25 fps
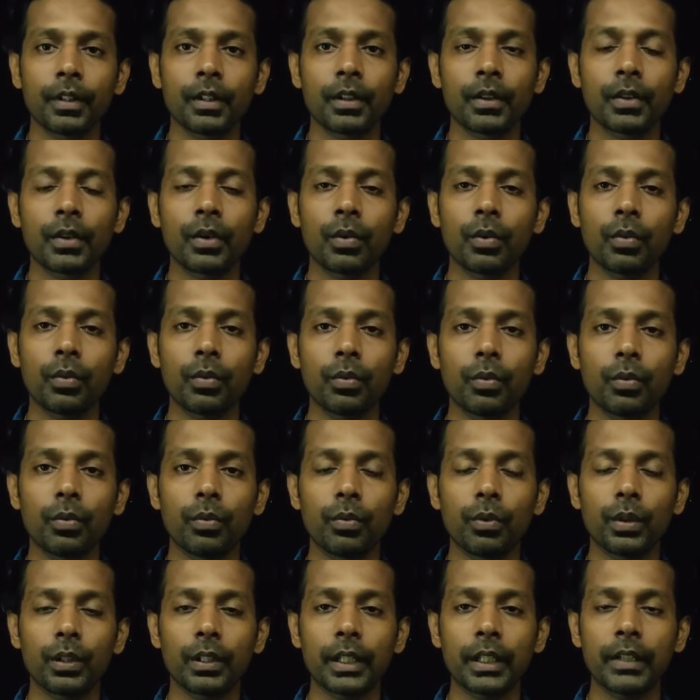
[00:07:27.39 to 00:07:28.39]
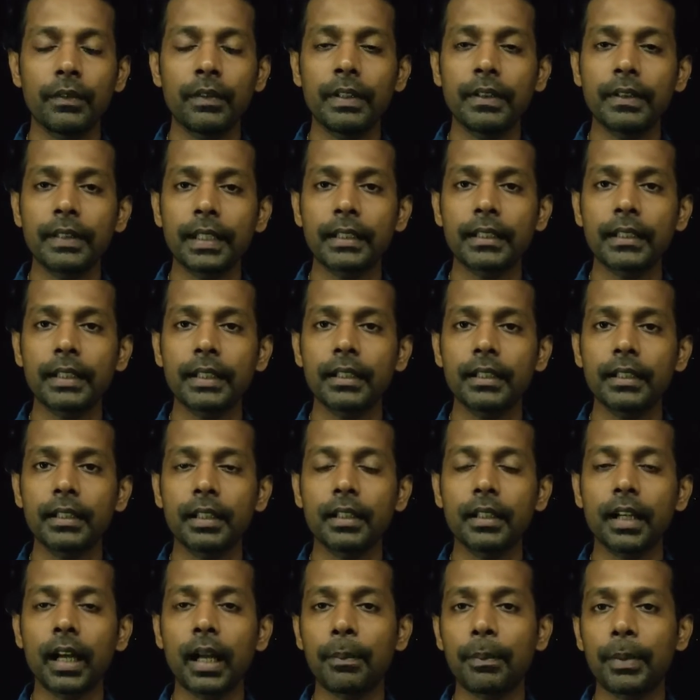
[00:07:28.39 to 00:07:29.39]
So can we say that
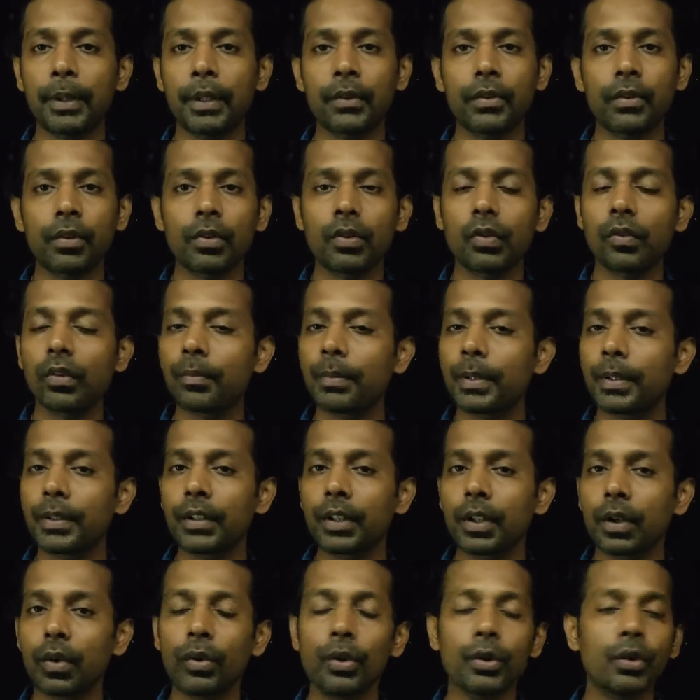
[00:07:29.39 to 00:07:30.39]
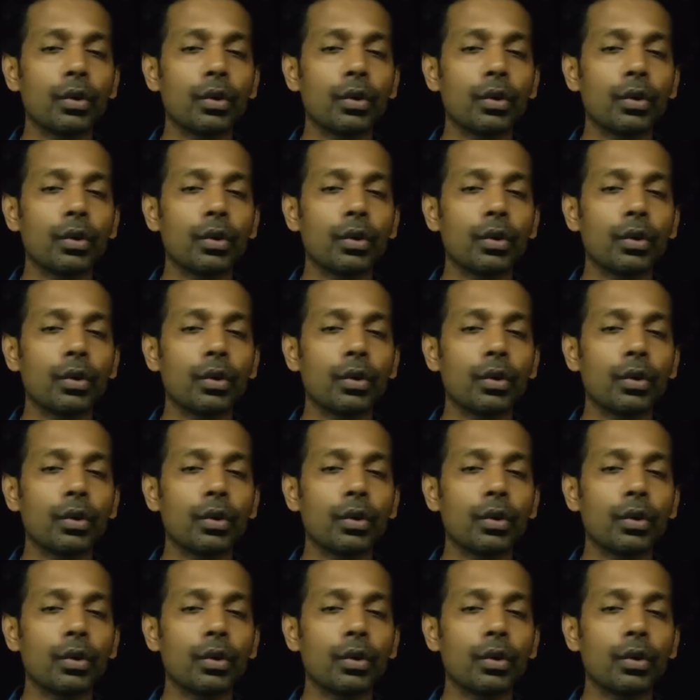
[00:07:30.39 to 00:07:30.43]
the happiness also will be 0?